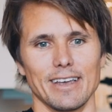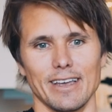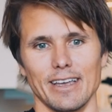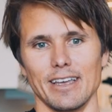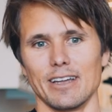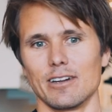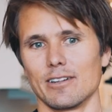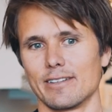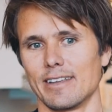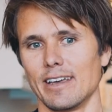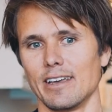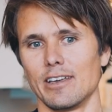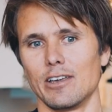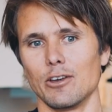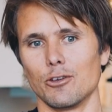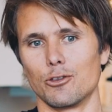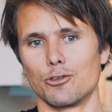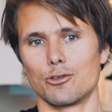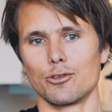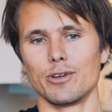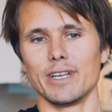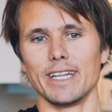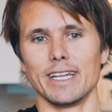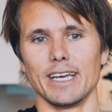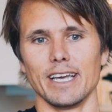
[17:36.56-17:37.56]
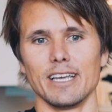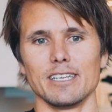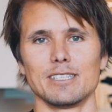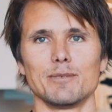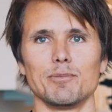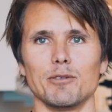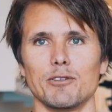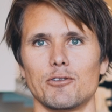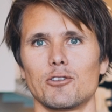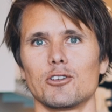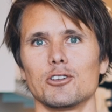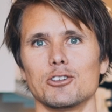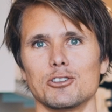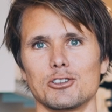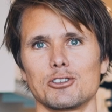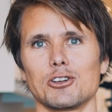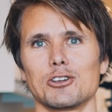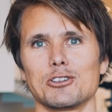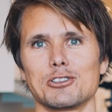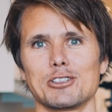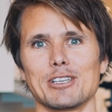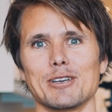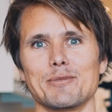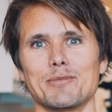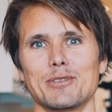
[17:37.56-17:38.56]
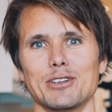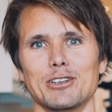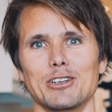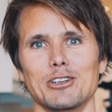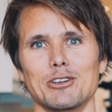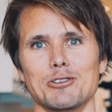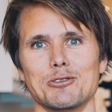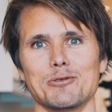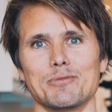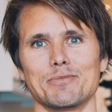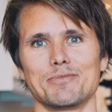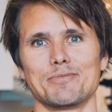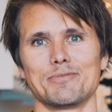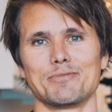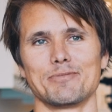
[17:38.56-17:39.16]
it'll take you 3 days before you start something new.